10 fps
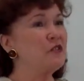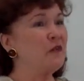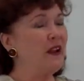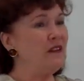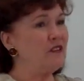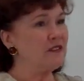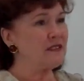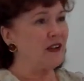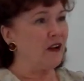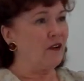Train
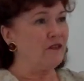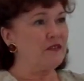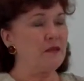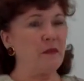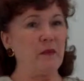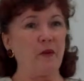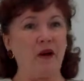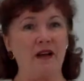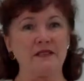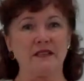yourself to be
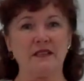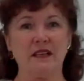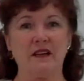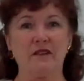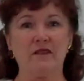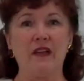positive